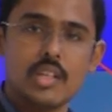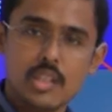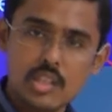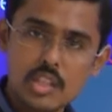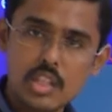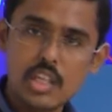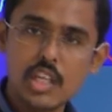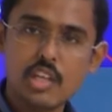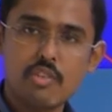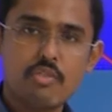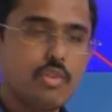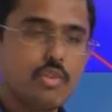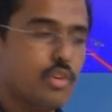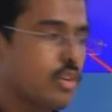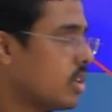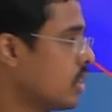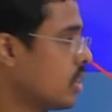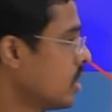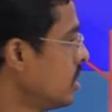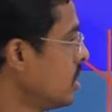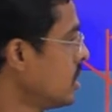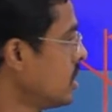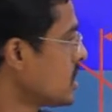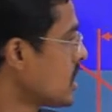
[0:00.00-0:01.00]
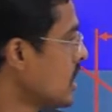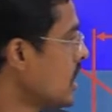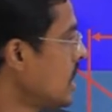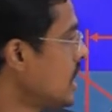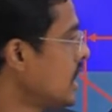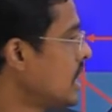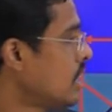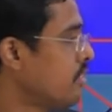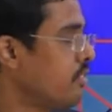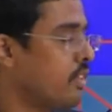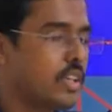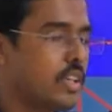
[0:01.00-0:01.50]
Therefore, this
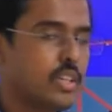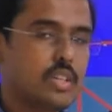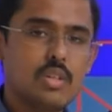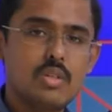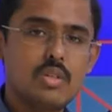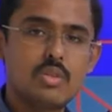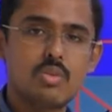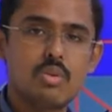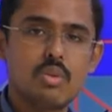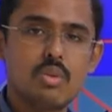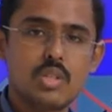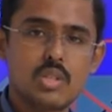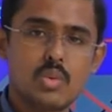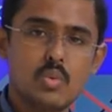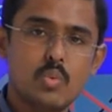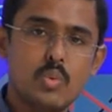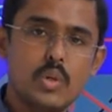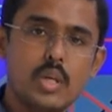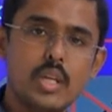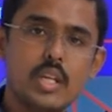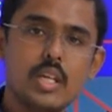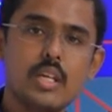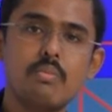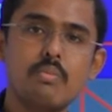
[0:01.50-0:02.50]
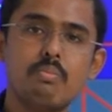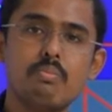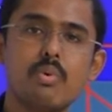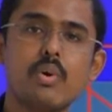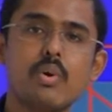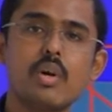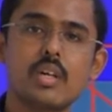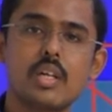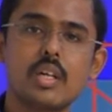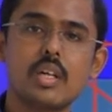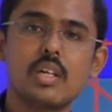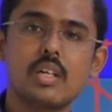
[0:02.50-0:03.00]
heat affected zone is very
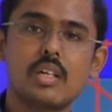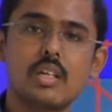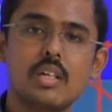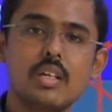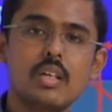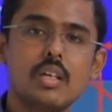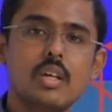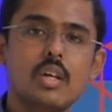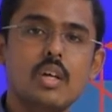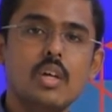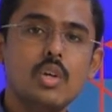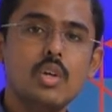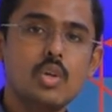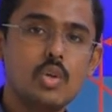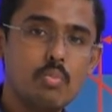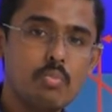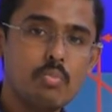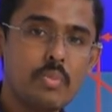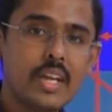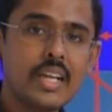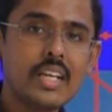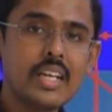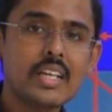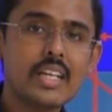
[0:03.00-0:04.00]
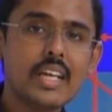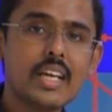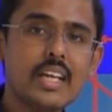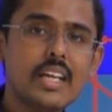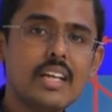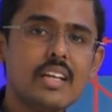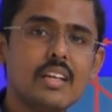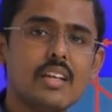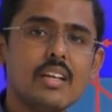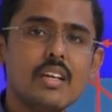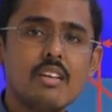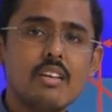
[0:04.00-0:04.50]
important to
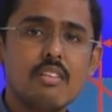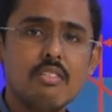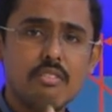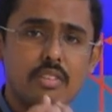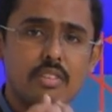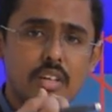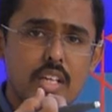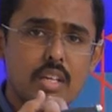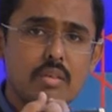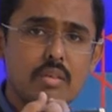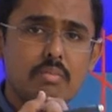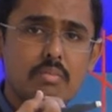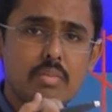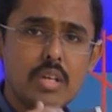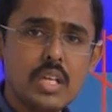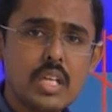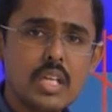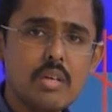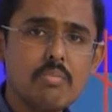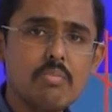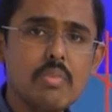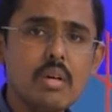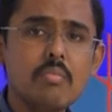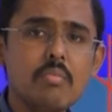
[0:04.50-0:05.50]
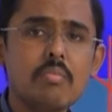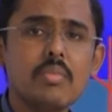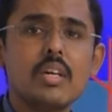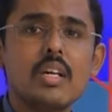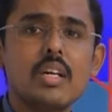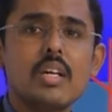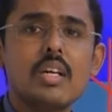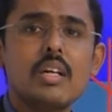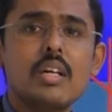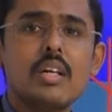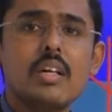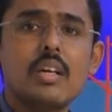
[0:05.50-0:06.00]
maintain very minimum
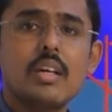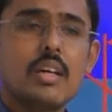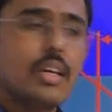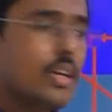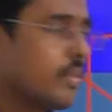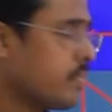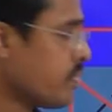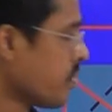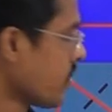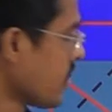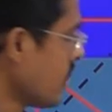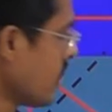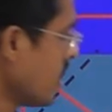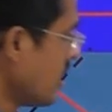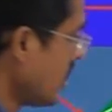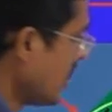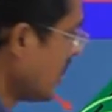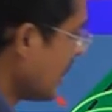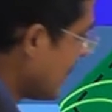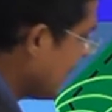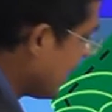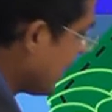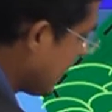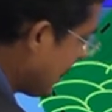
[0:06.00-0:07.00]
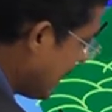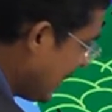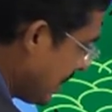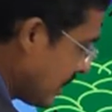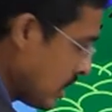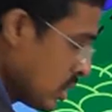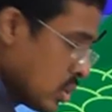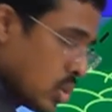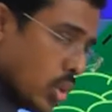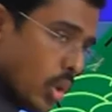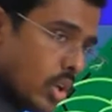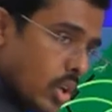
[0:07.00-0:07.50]

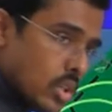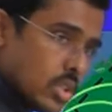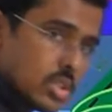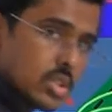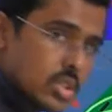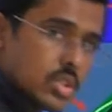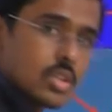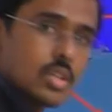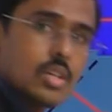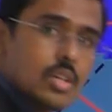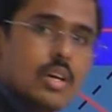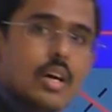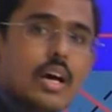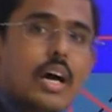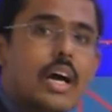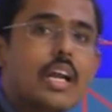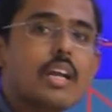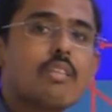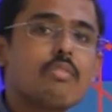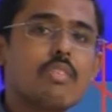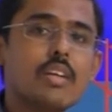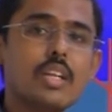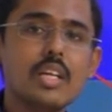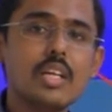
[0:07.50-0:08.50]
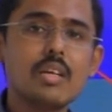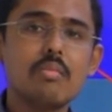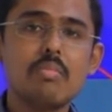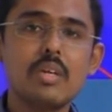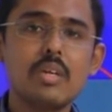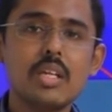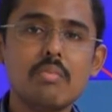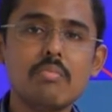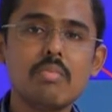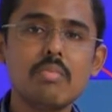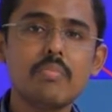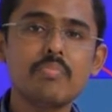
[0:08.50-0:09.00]
heat zones and very
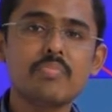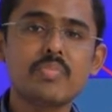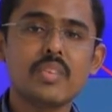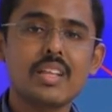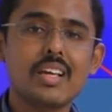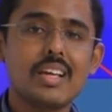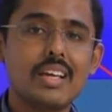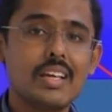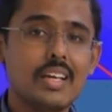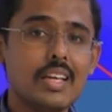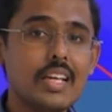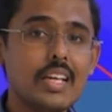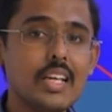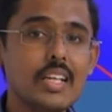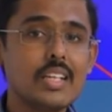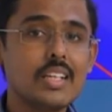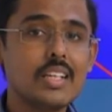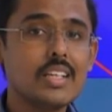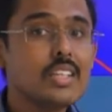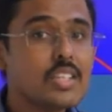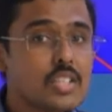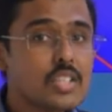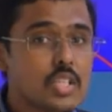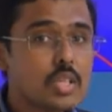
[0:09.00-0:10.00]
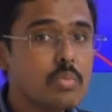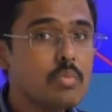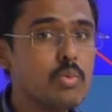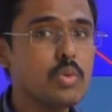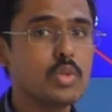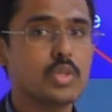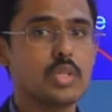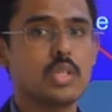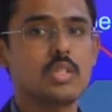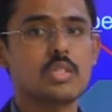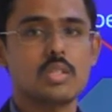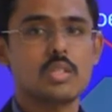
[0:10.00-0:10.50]
minimum heat
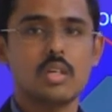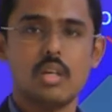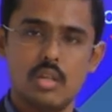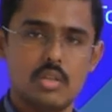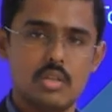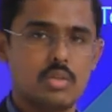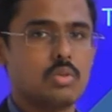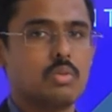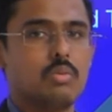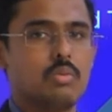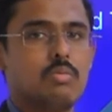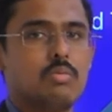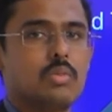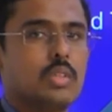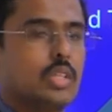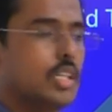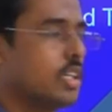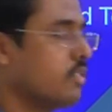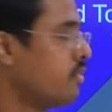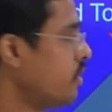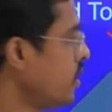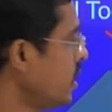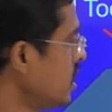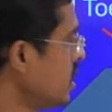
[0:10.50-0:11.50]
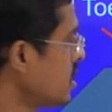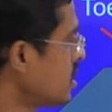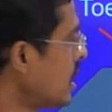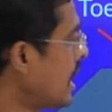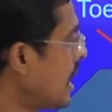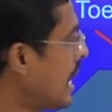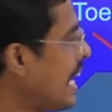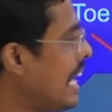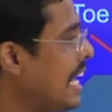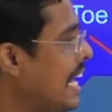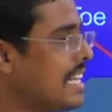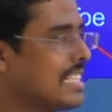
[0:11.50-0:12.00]
distributions also. If it is a
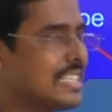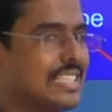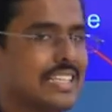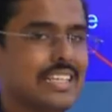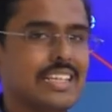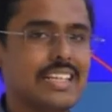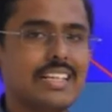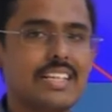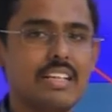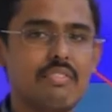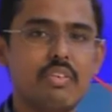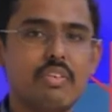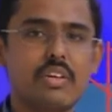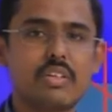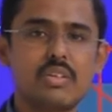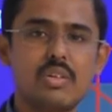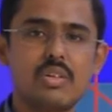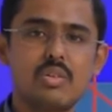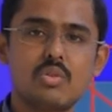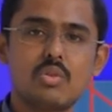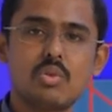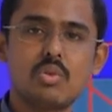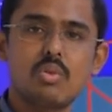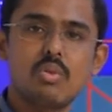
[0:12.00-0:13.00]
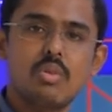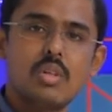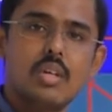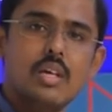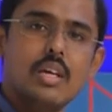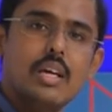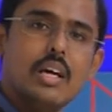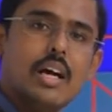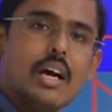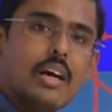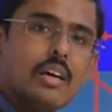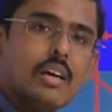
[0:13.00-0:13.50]
large heat affected zone,
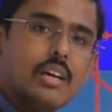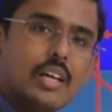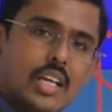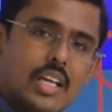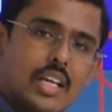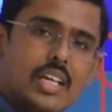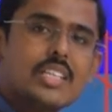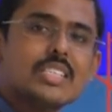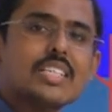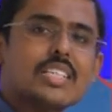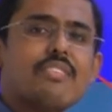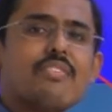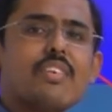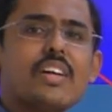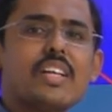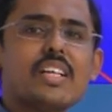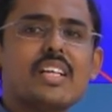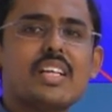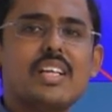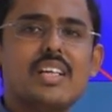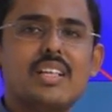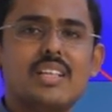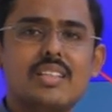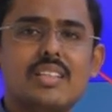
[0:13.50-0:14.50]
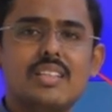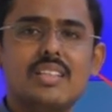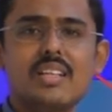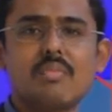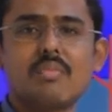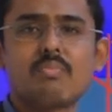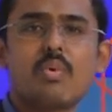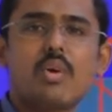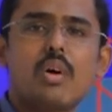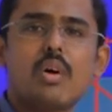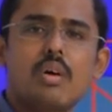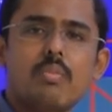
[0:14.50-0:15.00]
heat is affected,
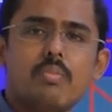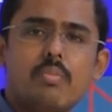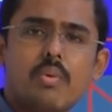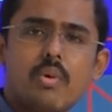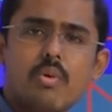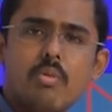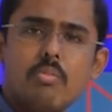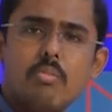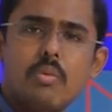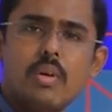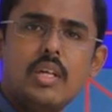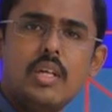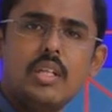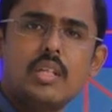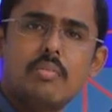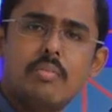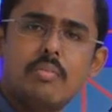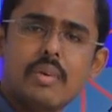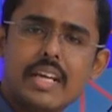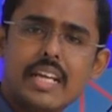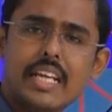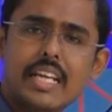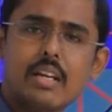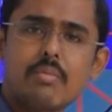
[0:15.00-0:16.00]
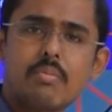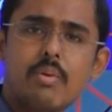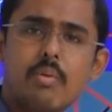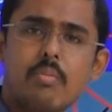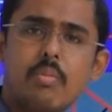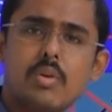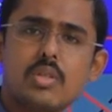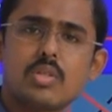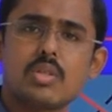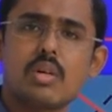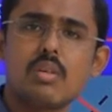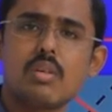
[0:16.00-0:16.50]
then probably the mechanical
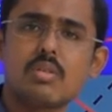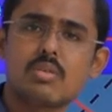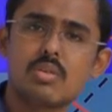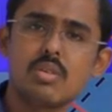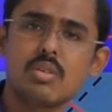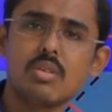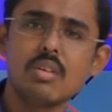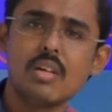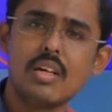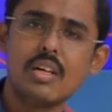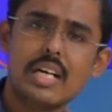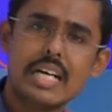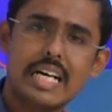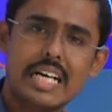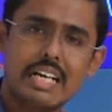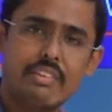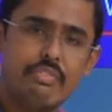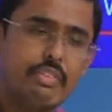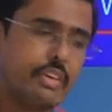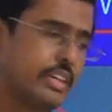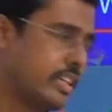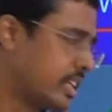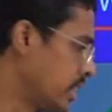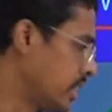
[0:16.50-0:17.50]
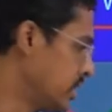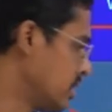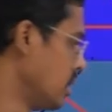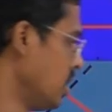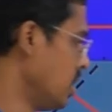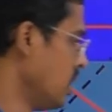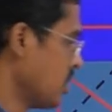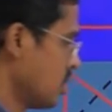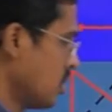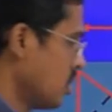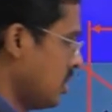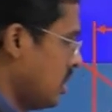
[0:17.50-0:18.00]
properties are also affected.
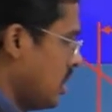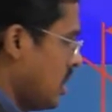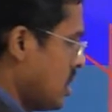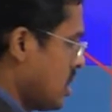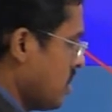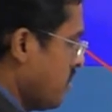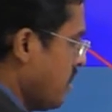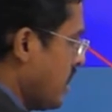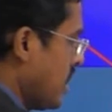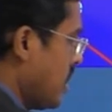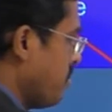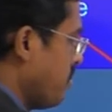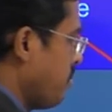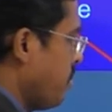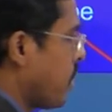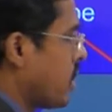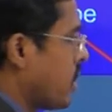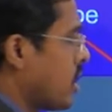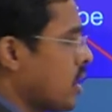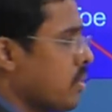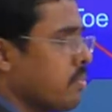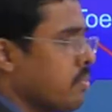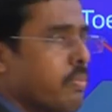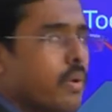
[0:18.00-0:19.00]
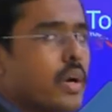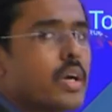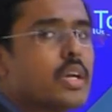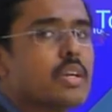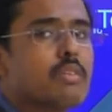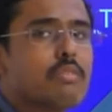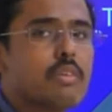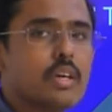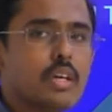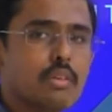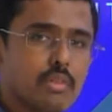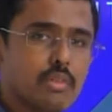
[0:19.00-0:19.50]
So that is a very important
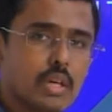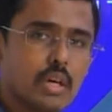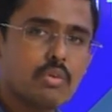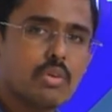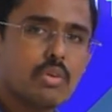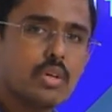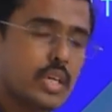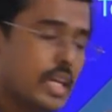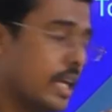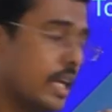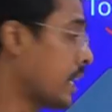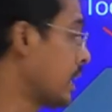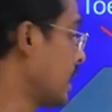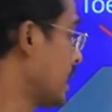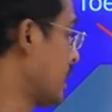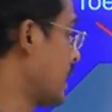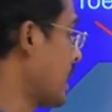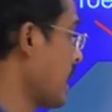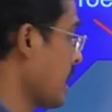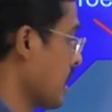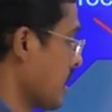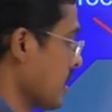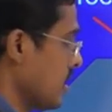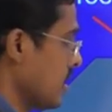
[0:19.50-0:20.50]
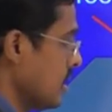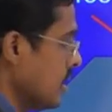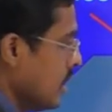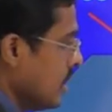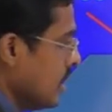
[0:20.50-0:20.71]
point where we have to take care.